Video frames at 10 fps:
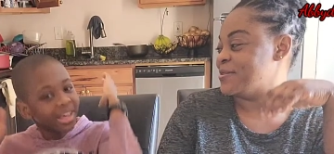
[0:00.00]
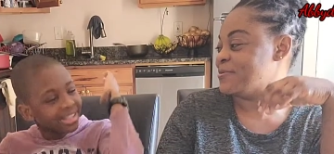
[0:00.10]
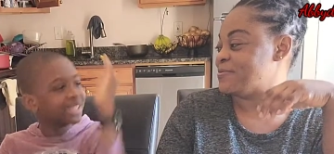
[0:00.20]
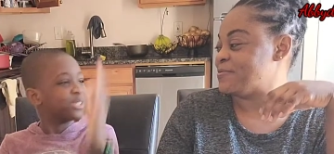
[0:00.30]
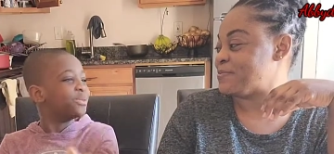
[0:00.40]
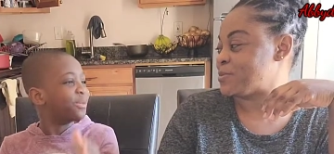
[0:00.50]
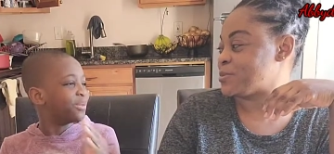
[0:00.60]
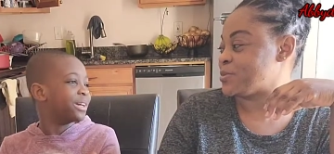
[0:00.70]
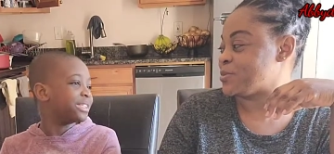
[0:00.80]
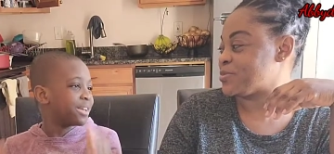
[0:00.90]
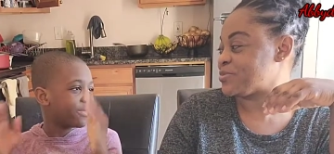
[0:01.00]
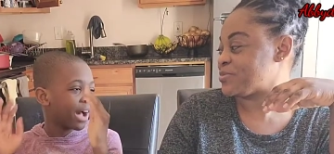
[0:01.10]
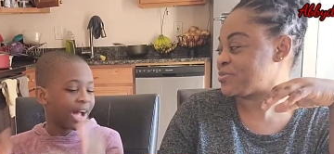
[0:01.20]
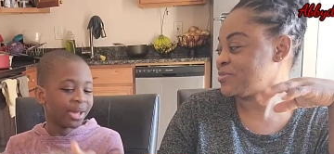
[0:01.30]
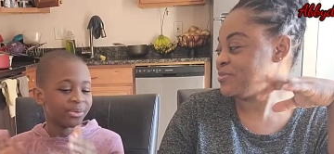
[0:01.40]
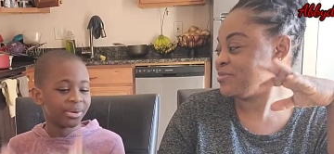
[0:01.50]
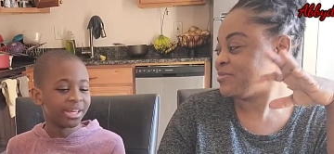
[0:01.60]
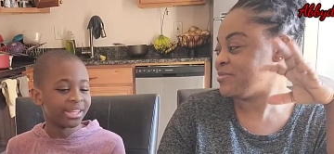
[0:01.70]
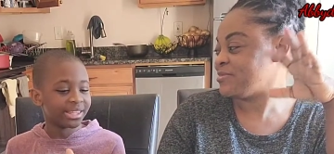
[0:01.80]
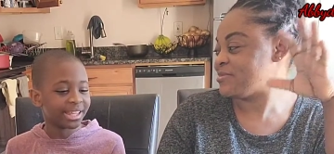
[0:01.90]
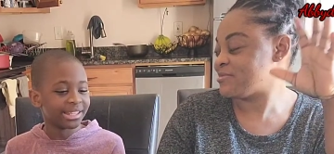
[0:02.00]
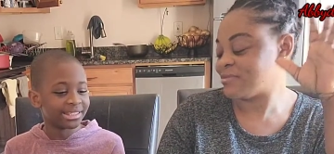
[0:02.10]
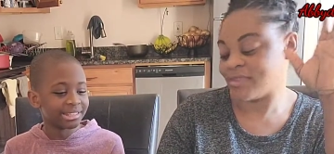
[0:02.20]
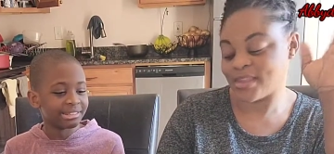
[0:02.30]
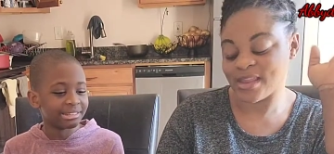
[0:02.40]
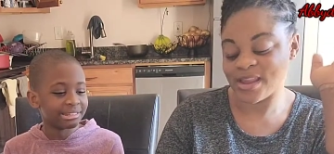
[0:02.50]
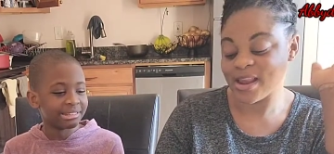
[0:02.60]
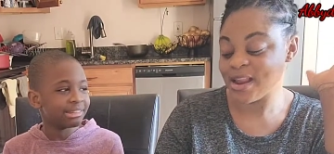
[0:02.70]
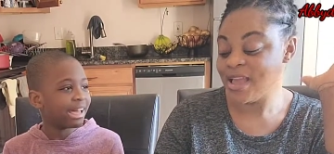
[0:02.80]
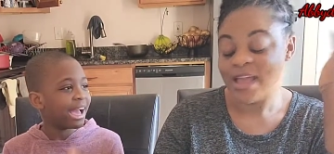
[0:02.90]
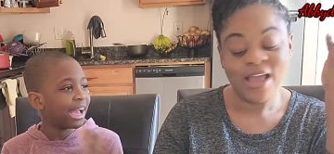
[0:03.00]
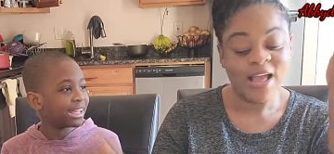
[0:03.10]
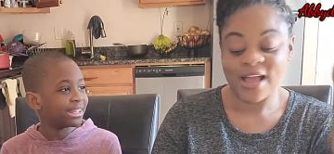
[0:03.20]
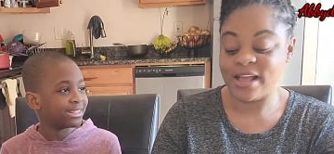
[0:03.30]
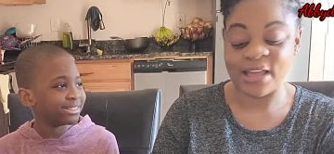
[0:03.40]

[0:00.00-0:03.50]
Speaker 1: let's do a race. If I win, then the I get a